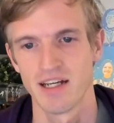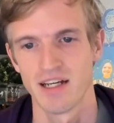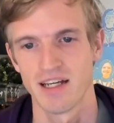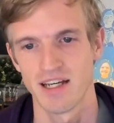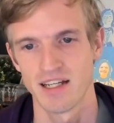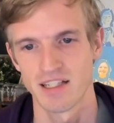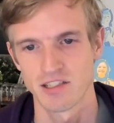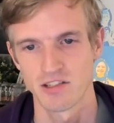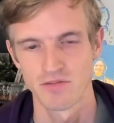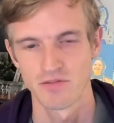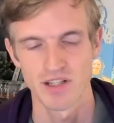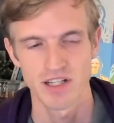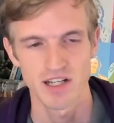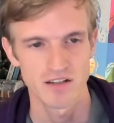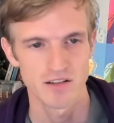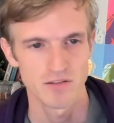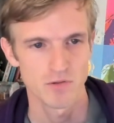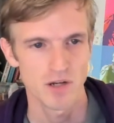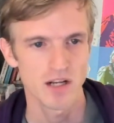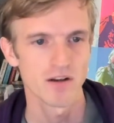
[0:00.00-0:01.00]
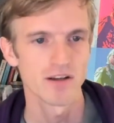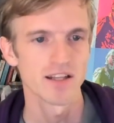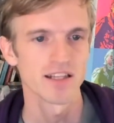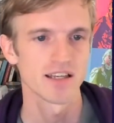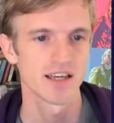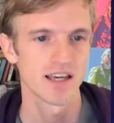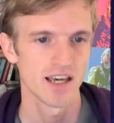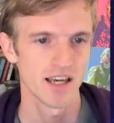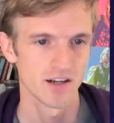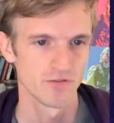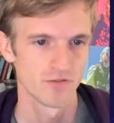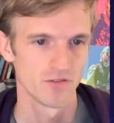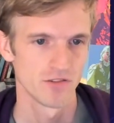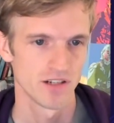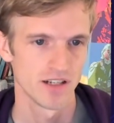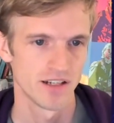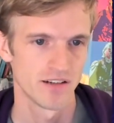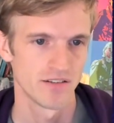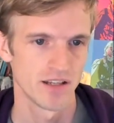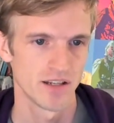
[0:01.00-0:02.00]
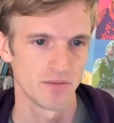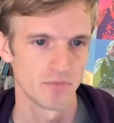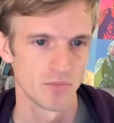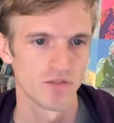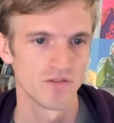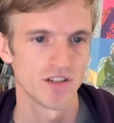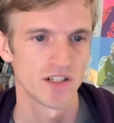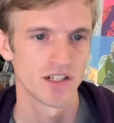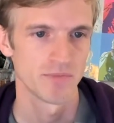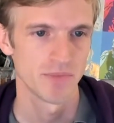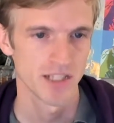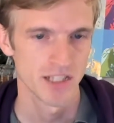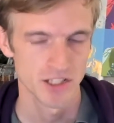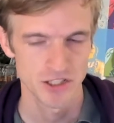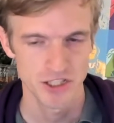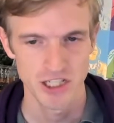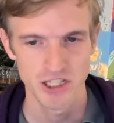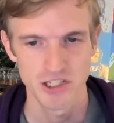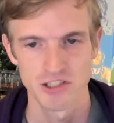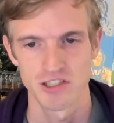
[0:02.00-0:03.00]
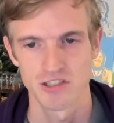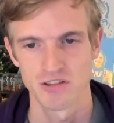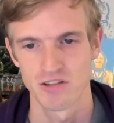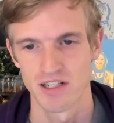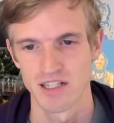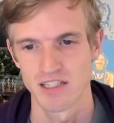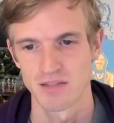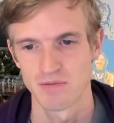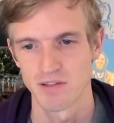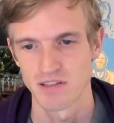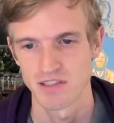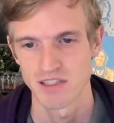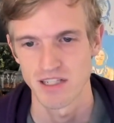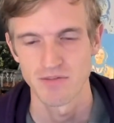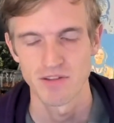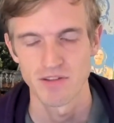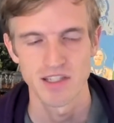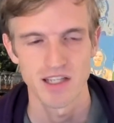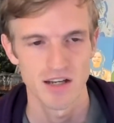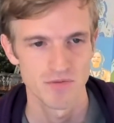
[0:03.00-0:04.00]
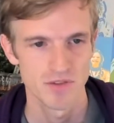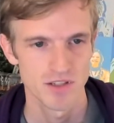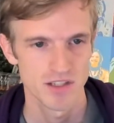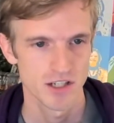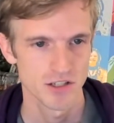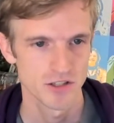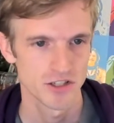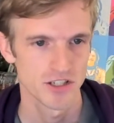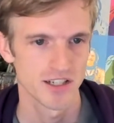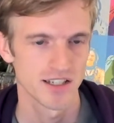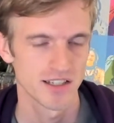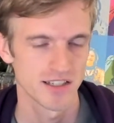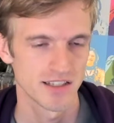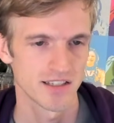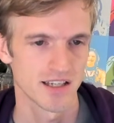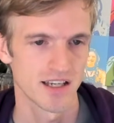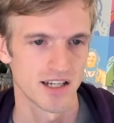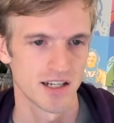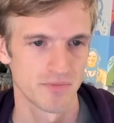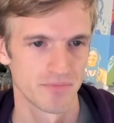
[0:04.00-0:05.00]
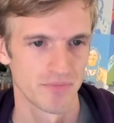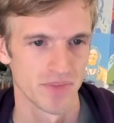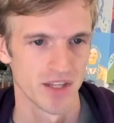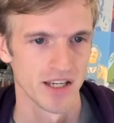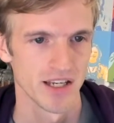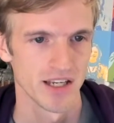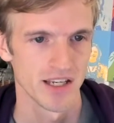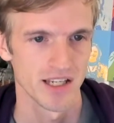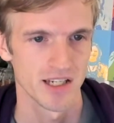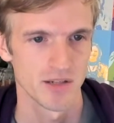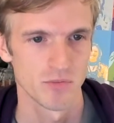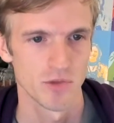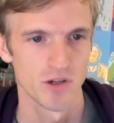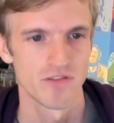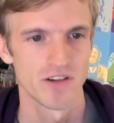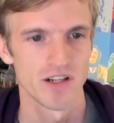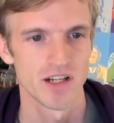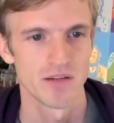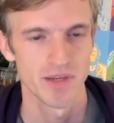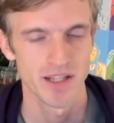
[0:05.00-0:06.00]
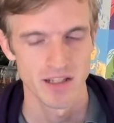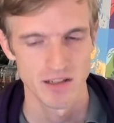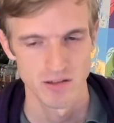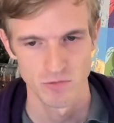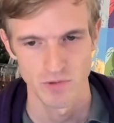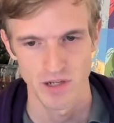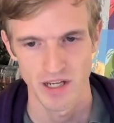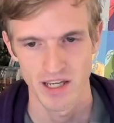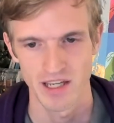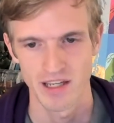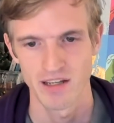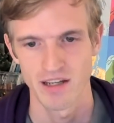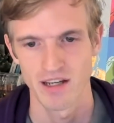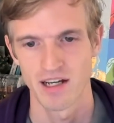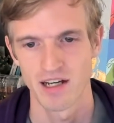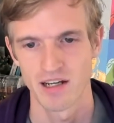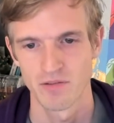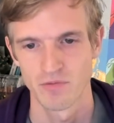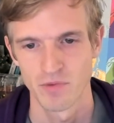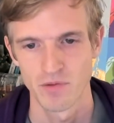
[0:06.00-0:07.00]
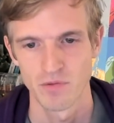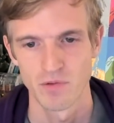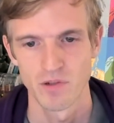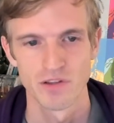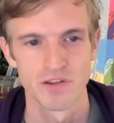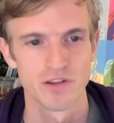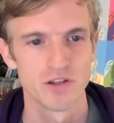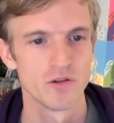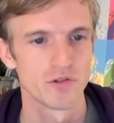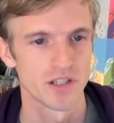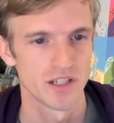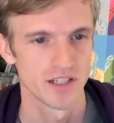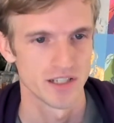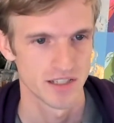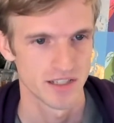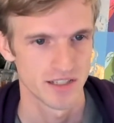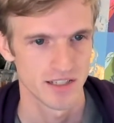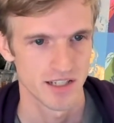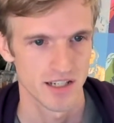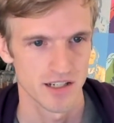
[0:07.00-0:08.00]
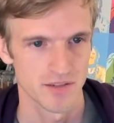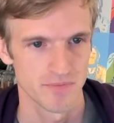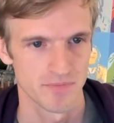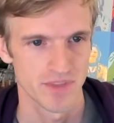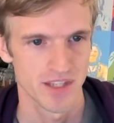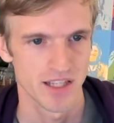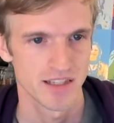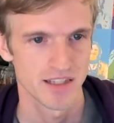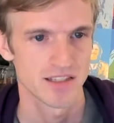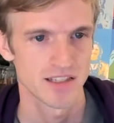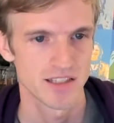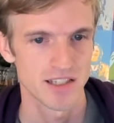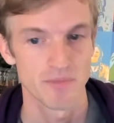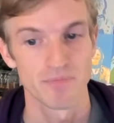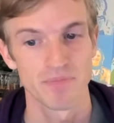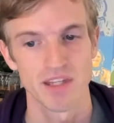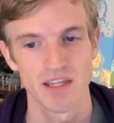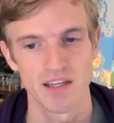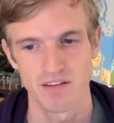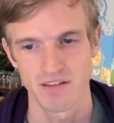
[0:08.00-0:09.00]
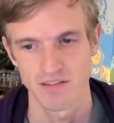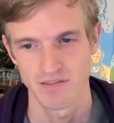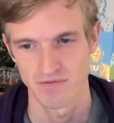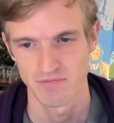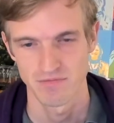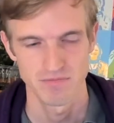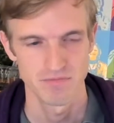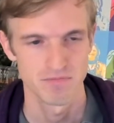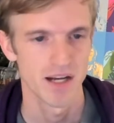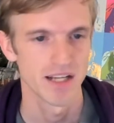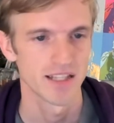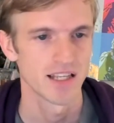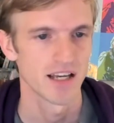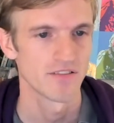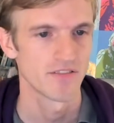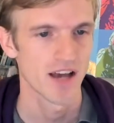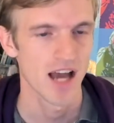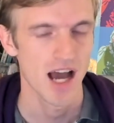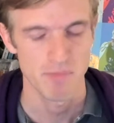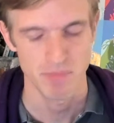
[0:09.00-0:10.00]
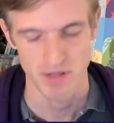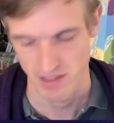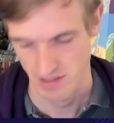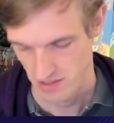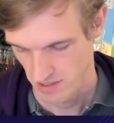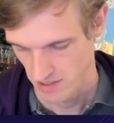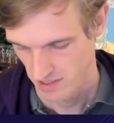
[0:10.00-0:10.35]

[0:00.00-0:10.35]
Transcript: And so we're, we're quite careful in, in more fundamental changes to this because every time we're touching it um, in a more fundamental way, uh, we will notice um, that something might have happened.